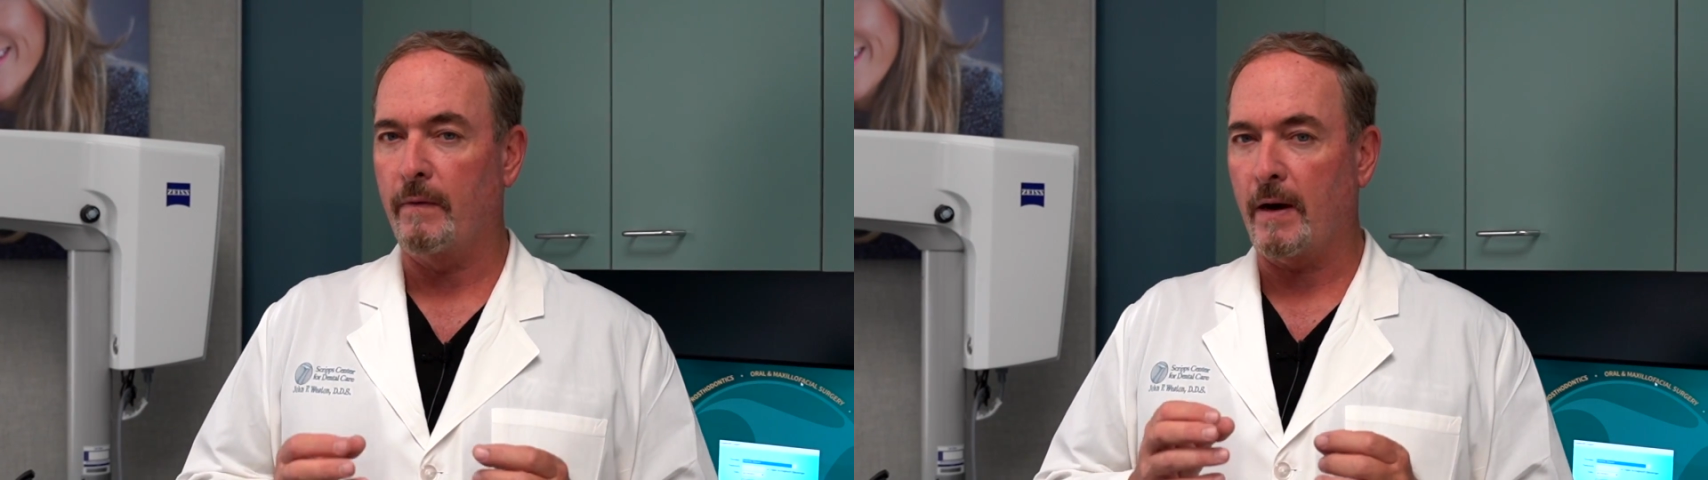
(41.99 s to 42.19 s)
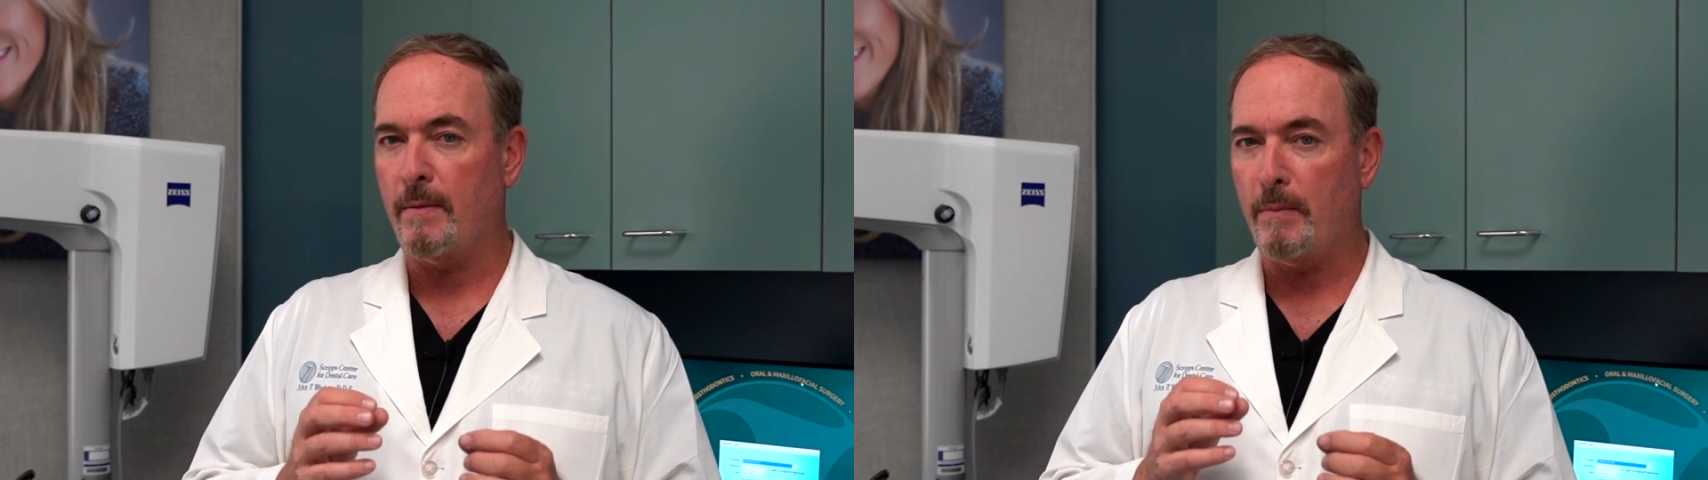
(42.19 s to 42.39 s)

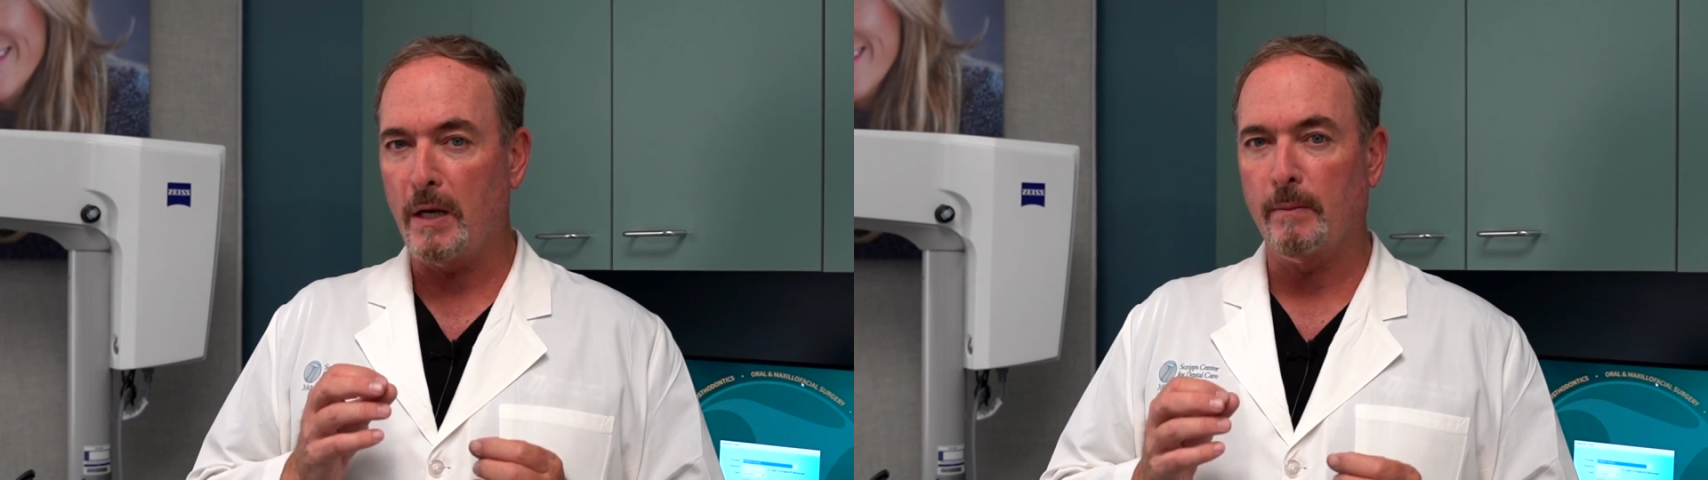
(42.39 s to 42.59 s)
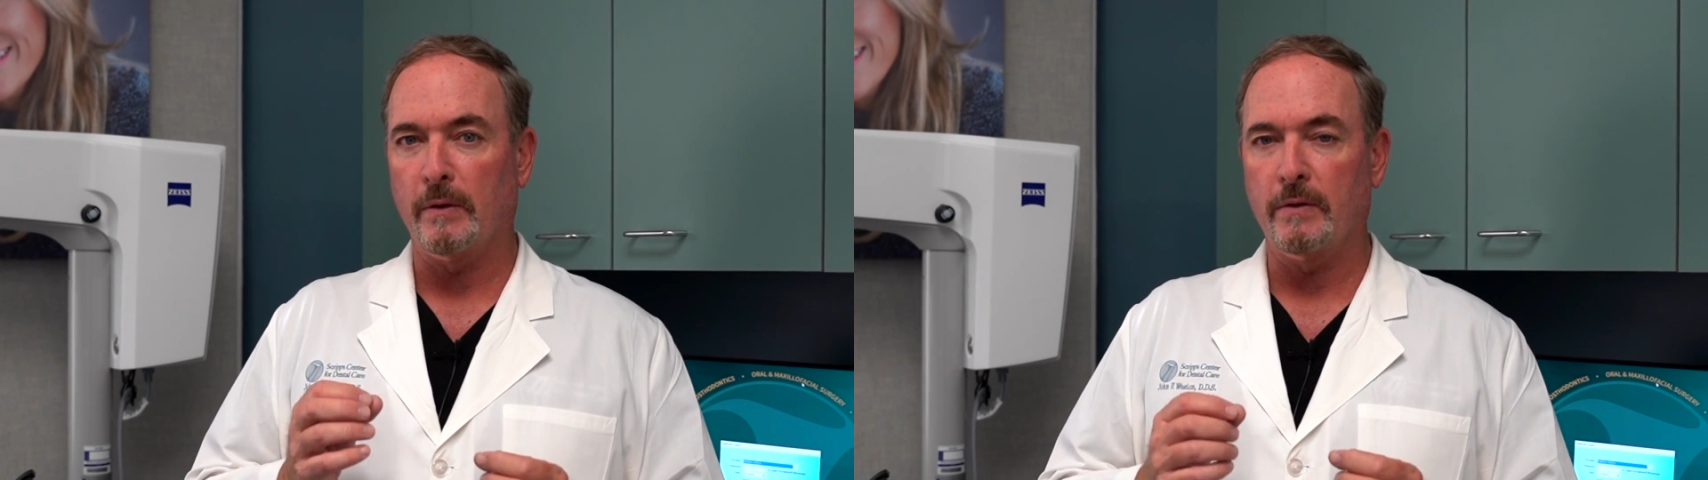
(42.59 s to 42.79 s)
very
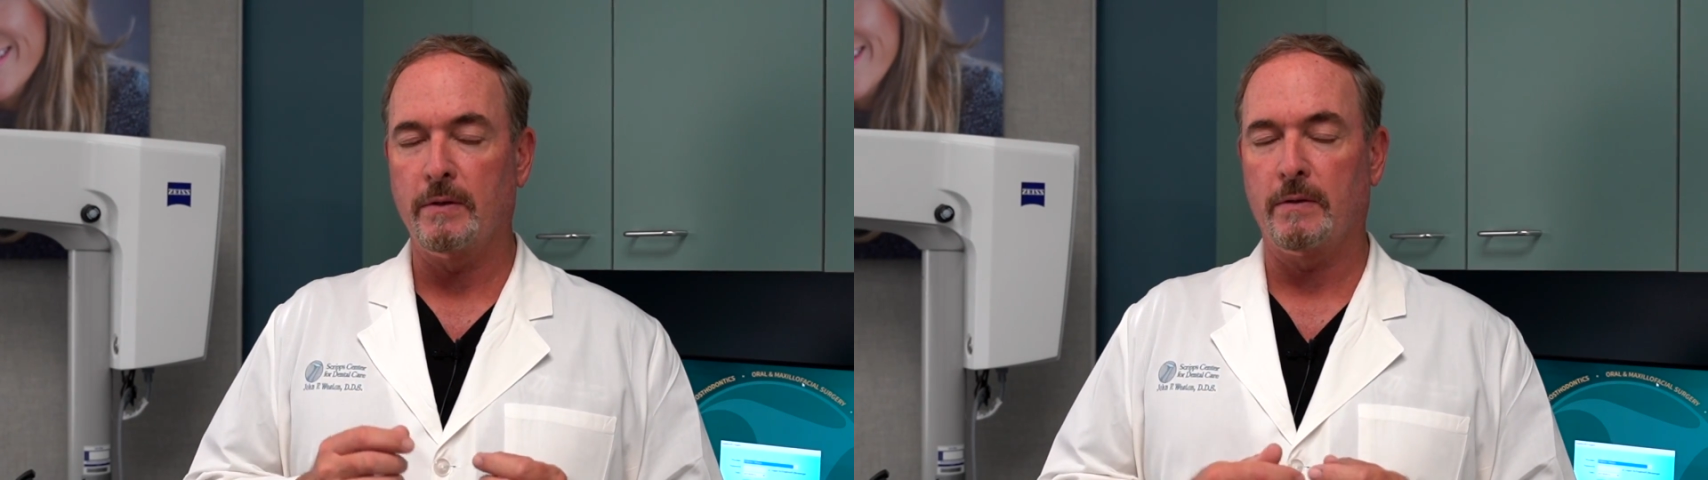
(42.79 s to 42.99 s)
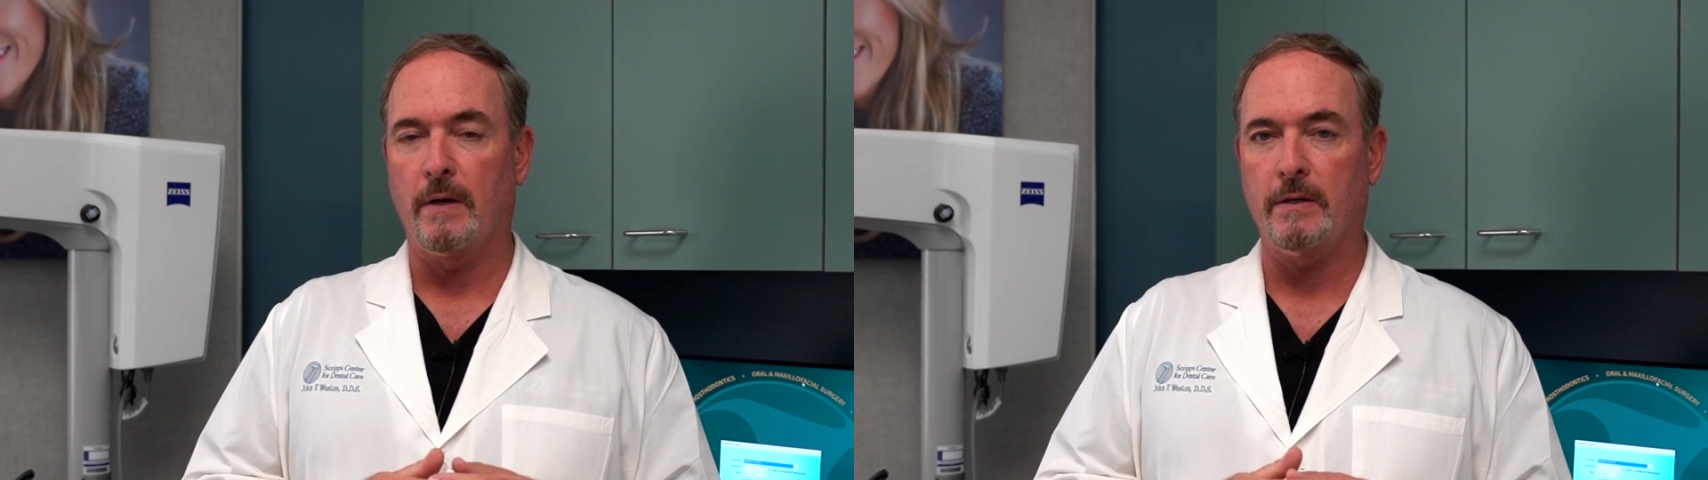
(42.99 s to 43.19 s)
minimal
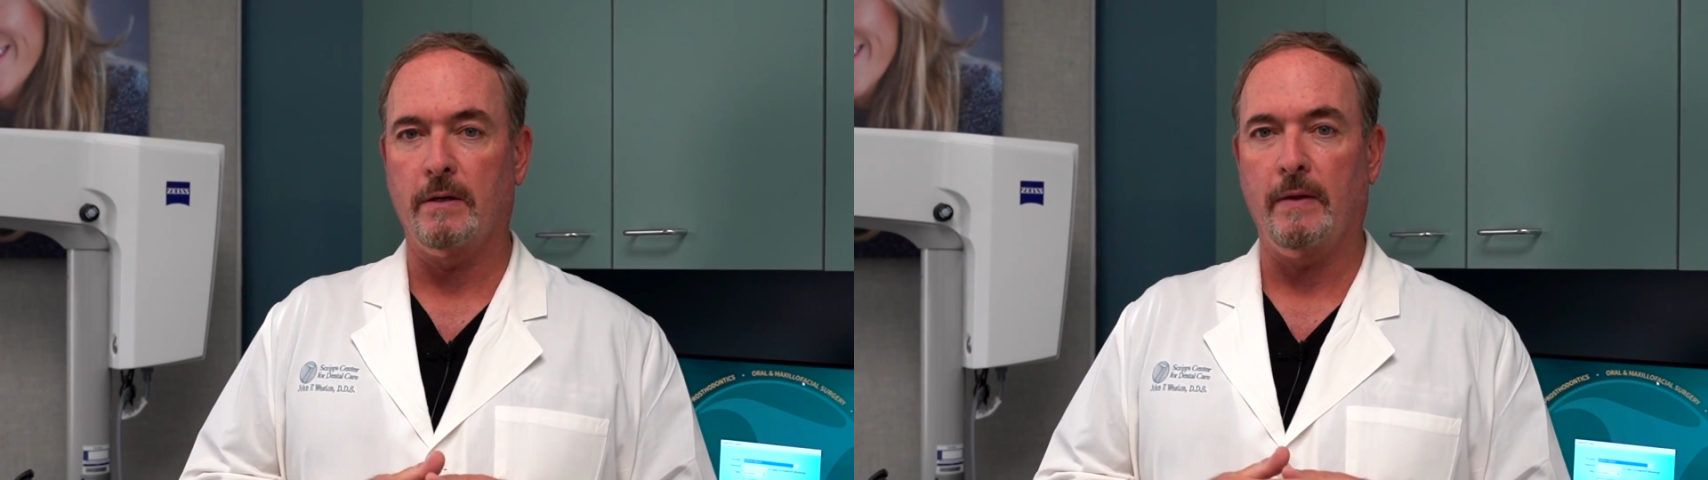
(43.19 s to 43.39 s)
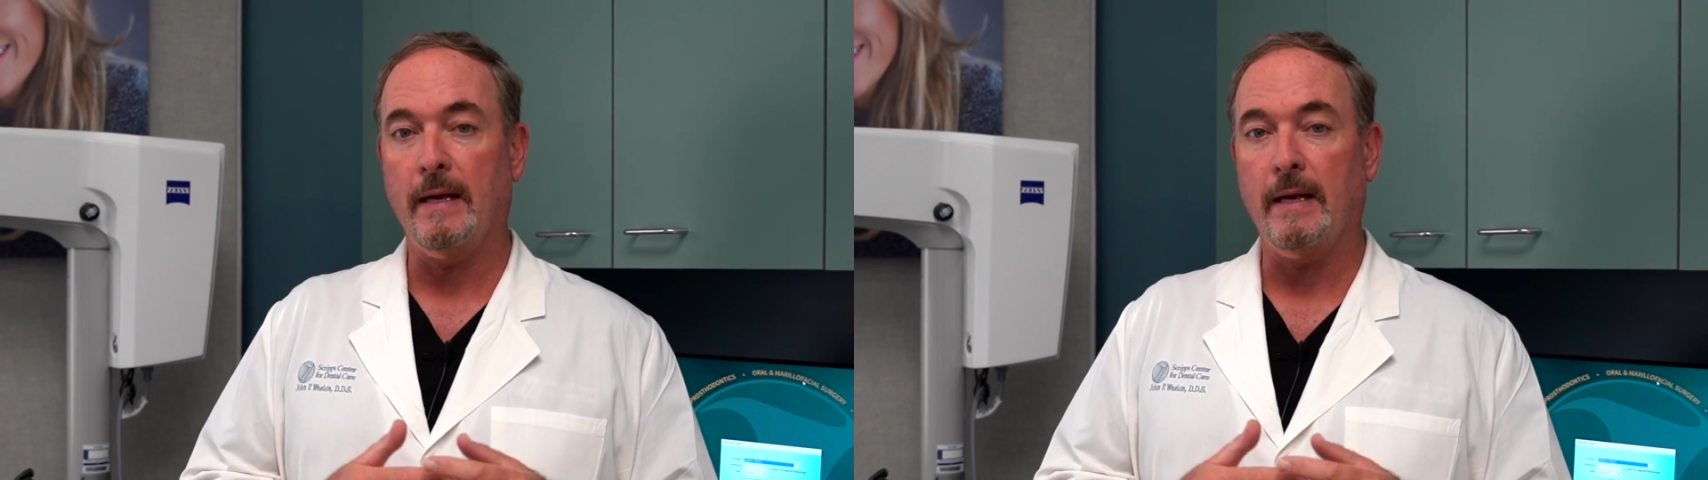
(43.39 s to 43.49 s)
tooth structure,